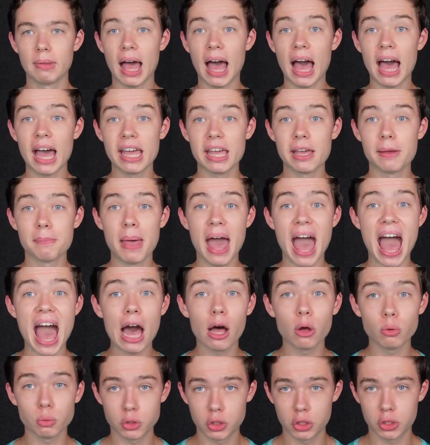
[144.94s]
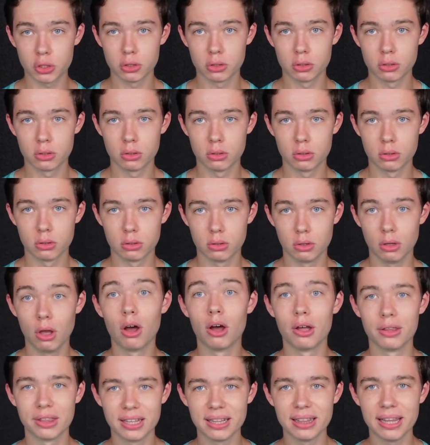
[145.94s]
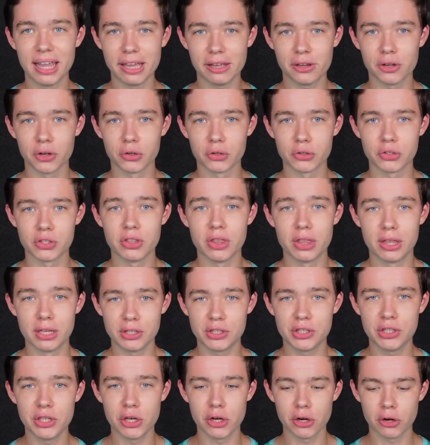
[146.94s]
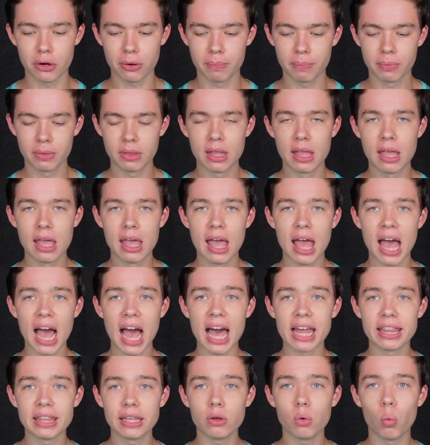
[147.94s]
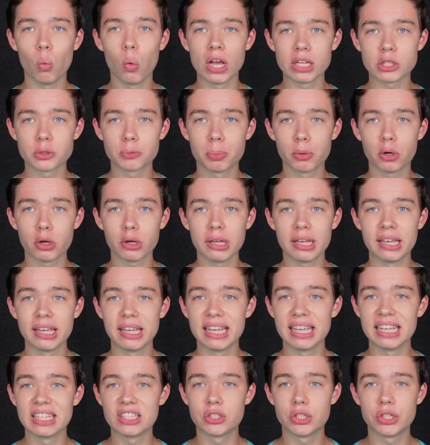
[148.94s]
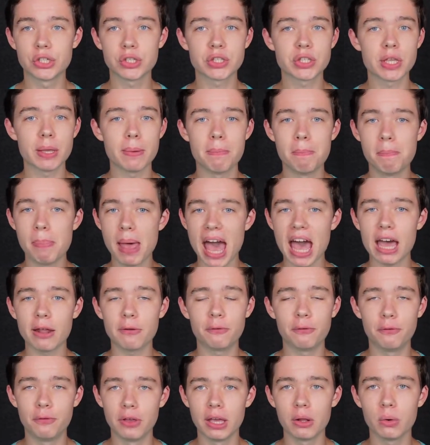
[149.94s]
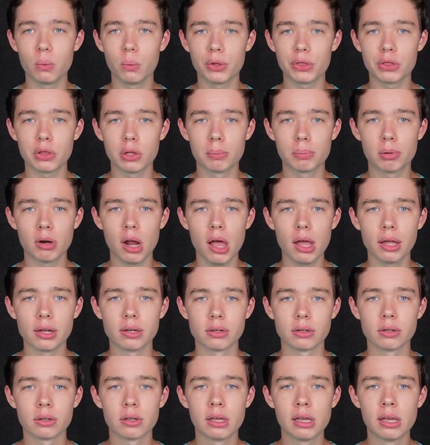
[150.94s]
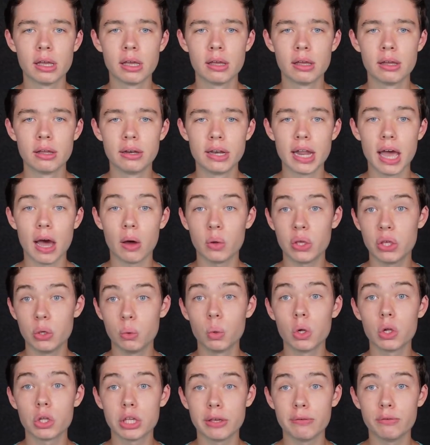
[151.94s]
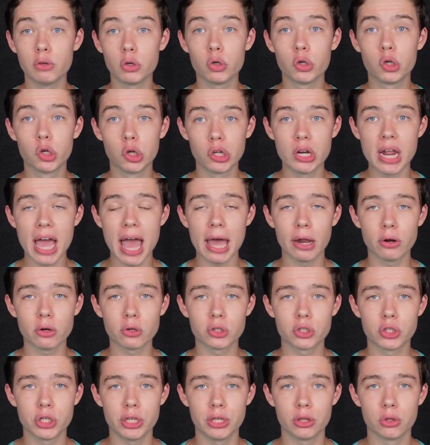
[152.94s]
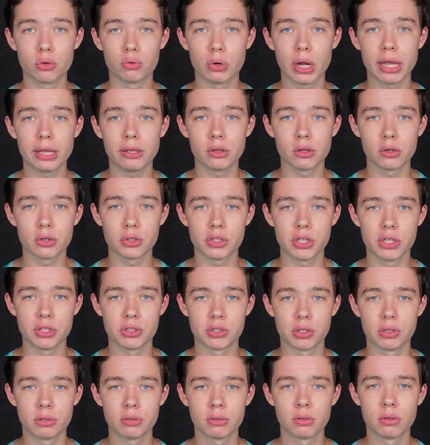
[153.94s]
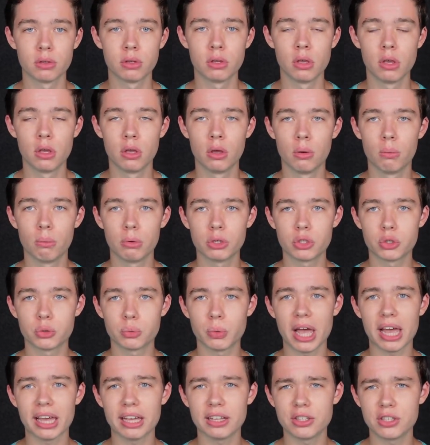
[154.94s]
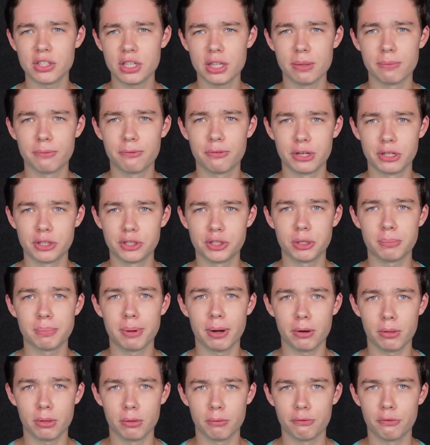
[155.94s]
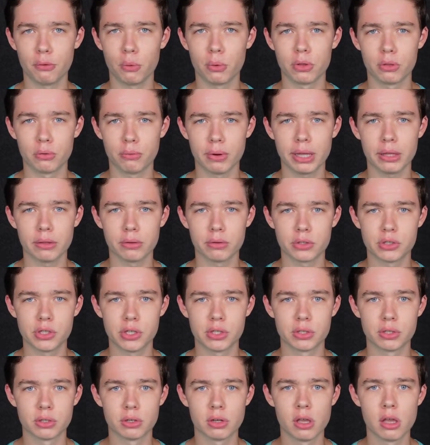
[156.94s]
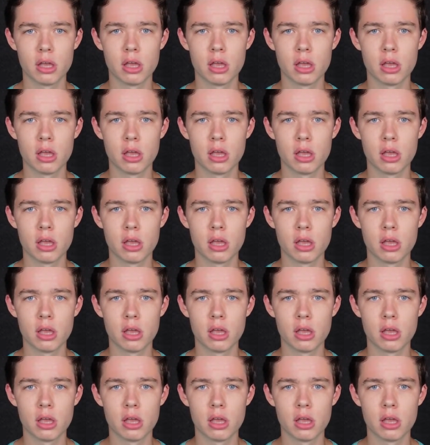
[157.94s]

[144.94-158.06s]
I am out on the Lakers this year. I think Westbrook is just a bad fit with LeBron. Now, he will give you good energy in the regular season, which is why I could see them finishing better than four in the regular season.